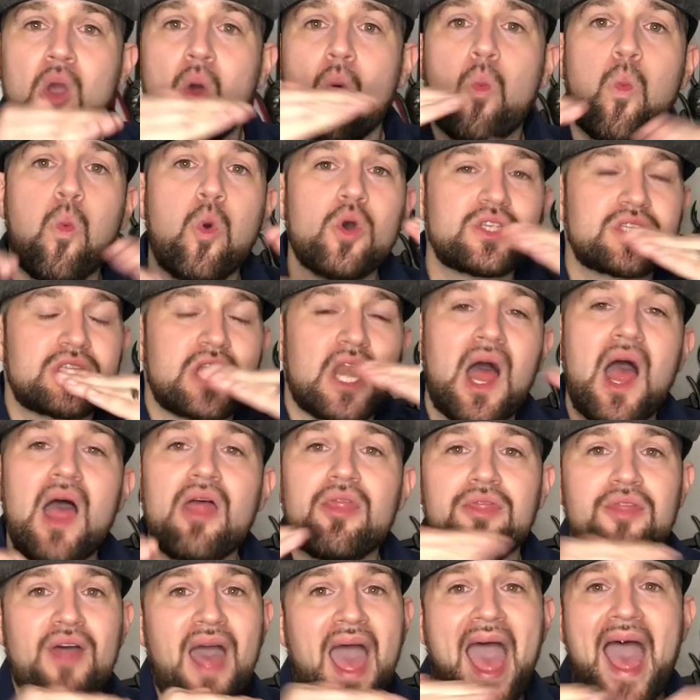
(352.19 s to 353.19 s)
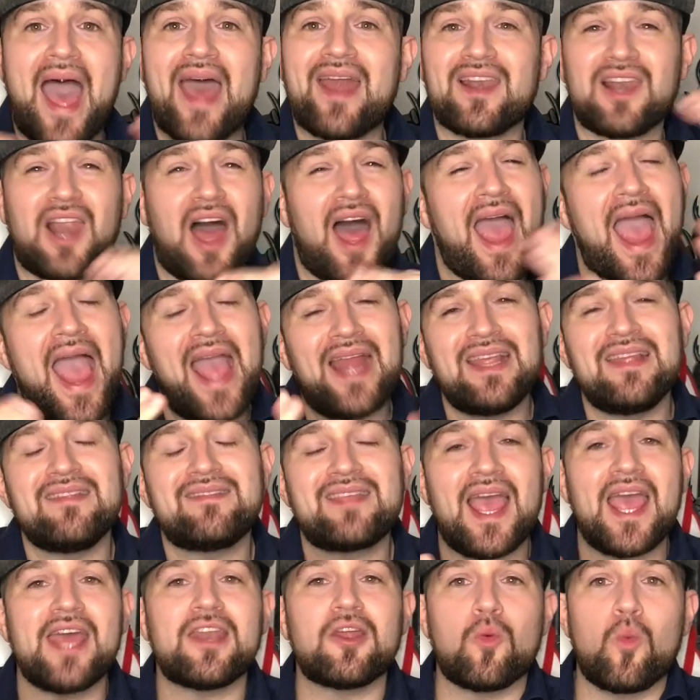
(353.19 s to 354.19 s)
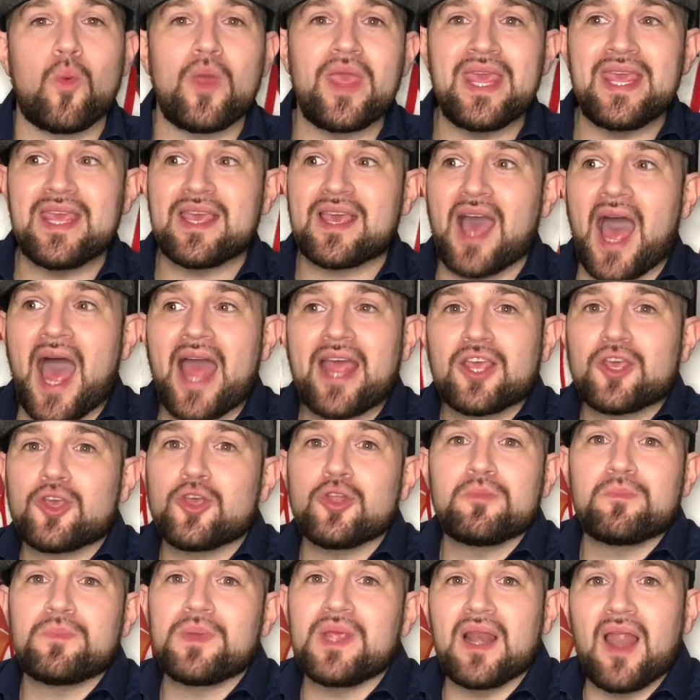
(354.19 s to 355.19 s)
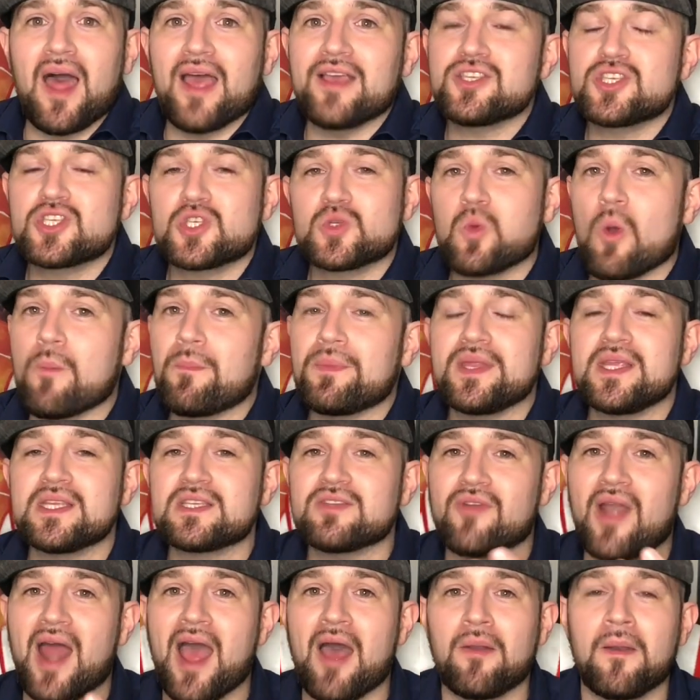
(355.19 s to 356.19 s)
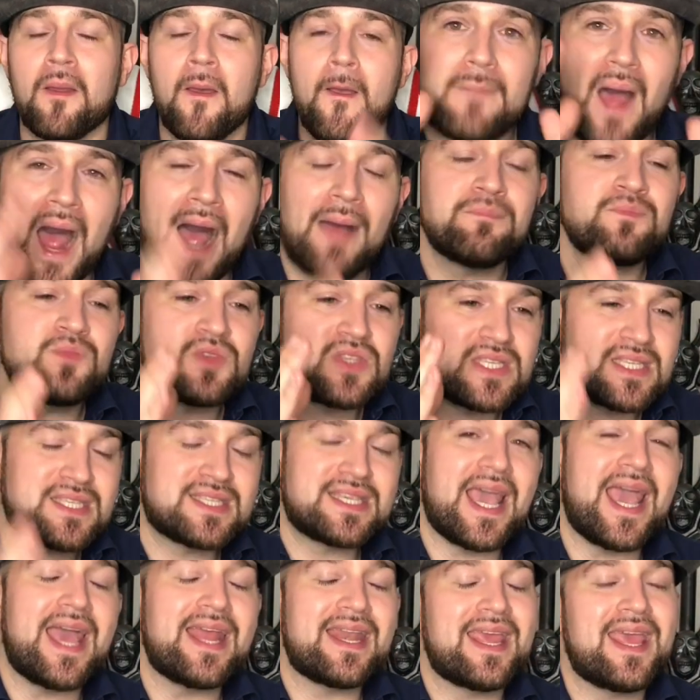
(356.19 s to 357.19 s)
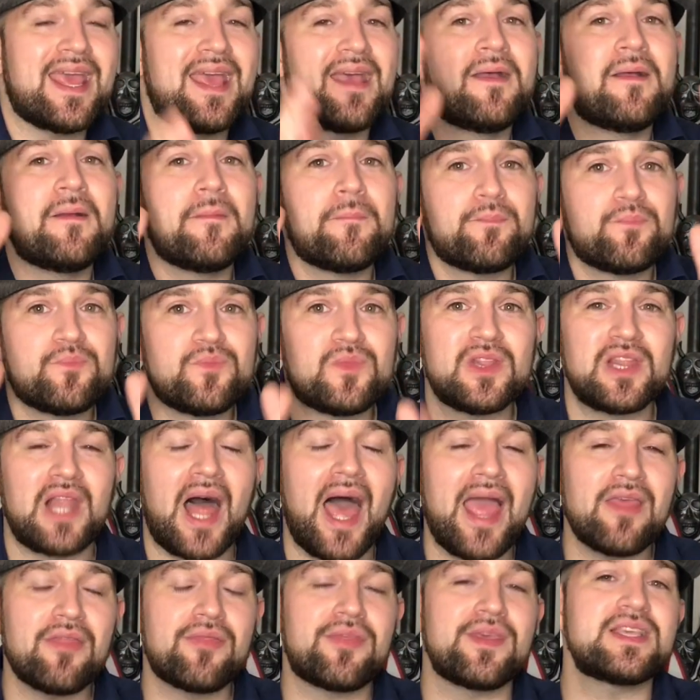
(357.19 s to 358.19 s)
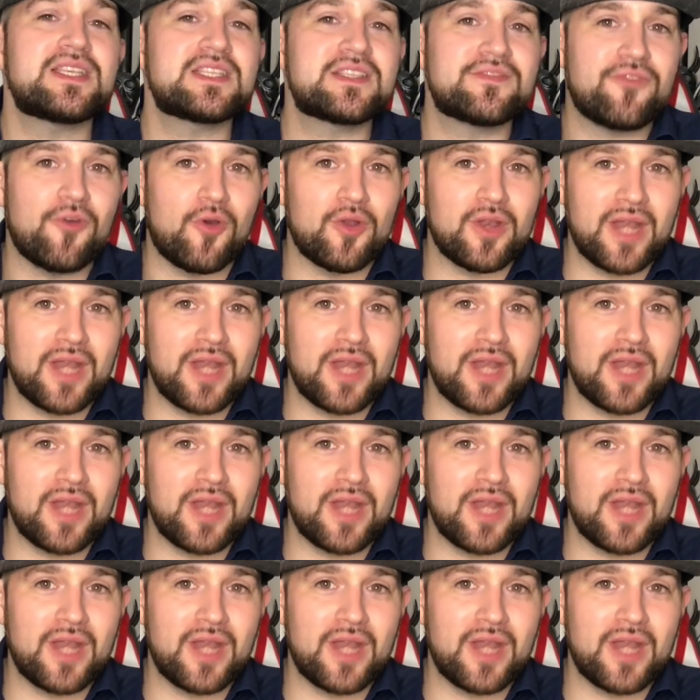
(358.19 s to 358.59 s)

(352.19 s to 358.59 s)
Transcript: was like that, and, like, any day of the week, I could be, like, swapping these around. I'm sitting it like this for